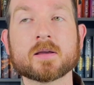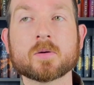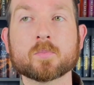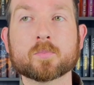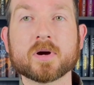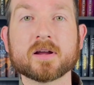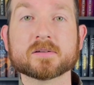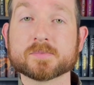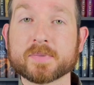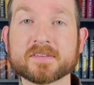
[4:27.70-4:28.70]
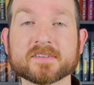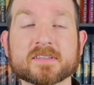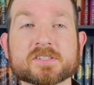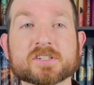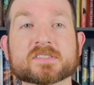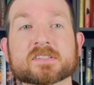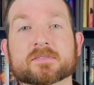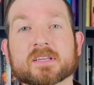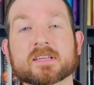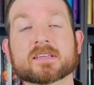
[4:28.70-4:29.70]
But basically the gist of
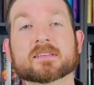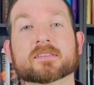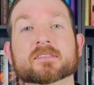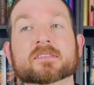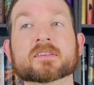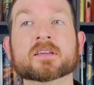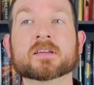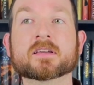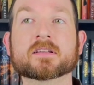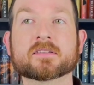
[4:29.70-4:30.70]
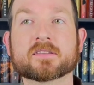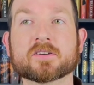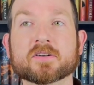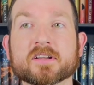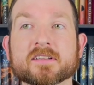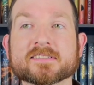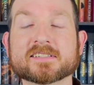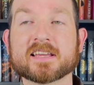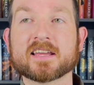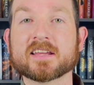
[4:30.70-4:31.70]
it is there
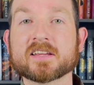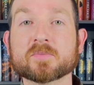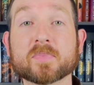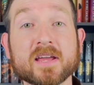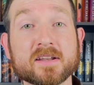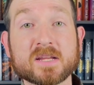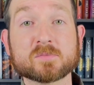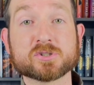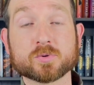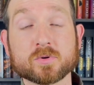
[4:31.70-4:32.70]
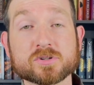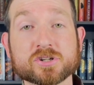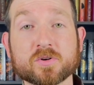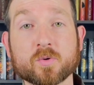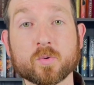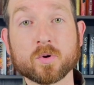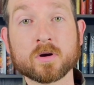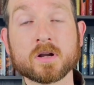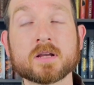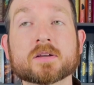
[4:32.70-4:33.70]
is a man named George
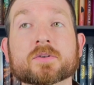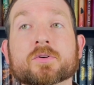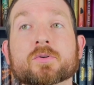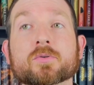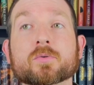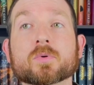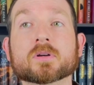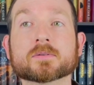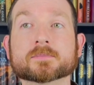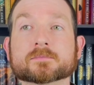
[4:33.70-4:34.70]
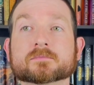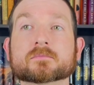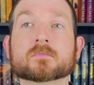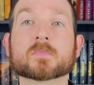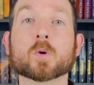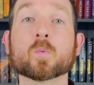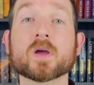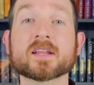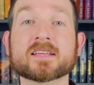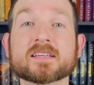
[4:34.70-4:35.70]
Orr who,
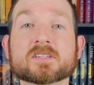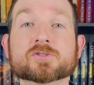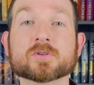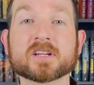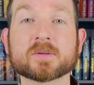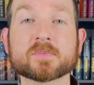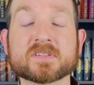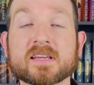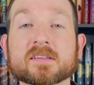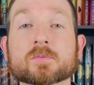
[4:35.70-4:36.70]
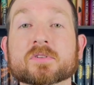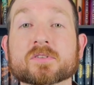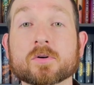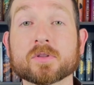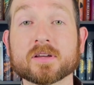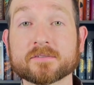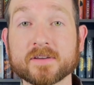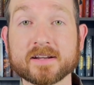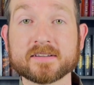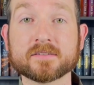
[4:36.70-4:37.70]
when he dreams, he has what is called
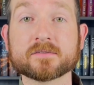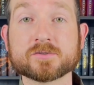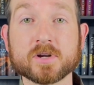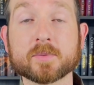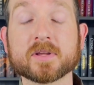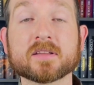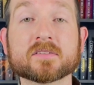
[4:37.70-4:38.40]
affective dreaming.